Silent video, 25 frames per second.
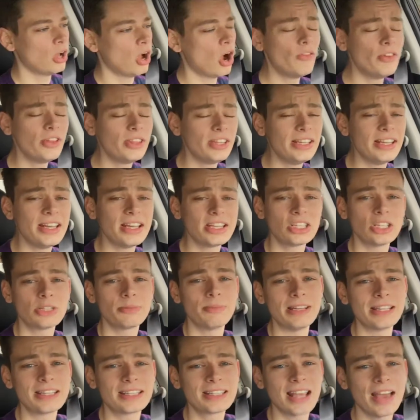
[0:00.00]
Over the years, there's
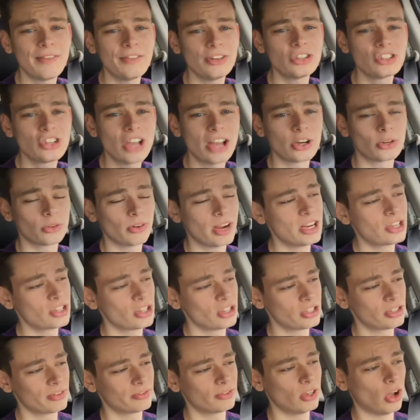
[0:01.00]
been 7
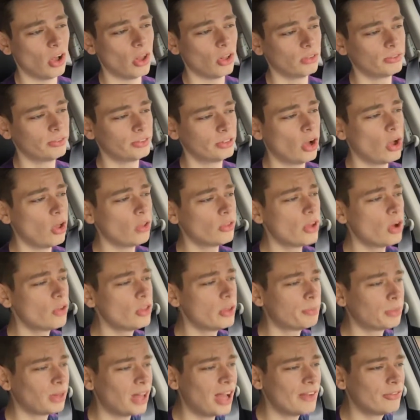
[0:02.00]
generations of Golf, and although
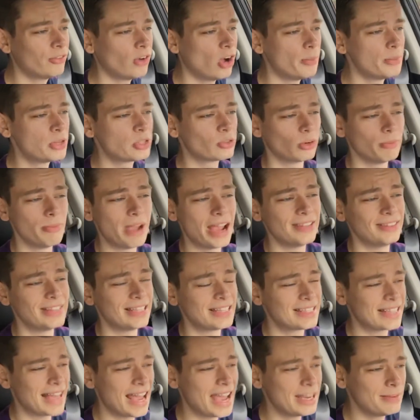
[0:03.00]
the platform has remained
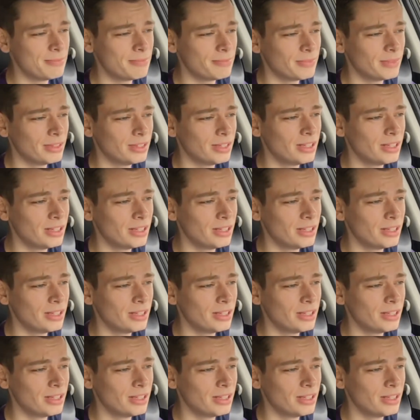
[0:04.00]
the same,